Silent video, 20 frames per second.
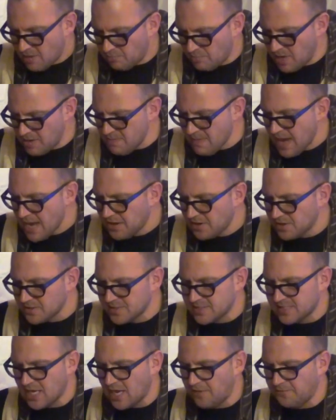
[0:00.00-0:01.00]
remade
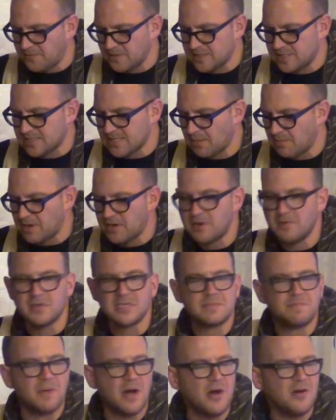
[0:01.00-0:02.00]
herself as someone who
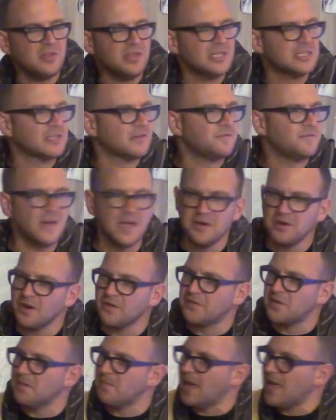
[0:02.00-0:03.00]
is both a defender
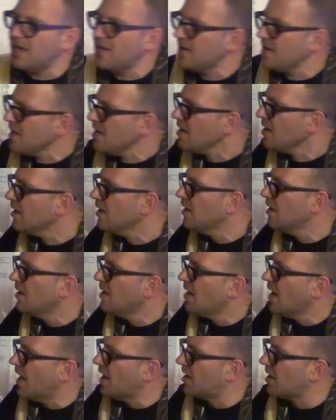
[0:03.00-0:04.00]
of humanity
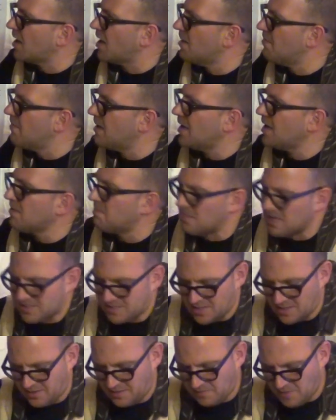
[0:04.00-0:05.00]
and a committed
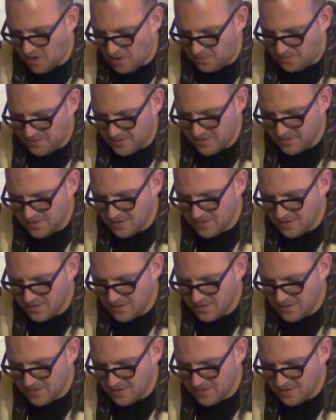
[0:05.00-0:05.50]
misanthrope.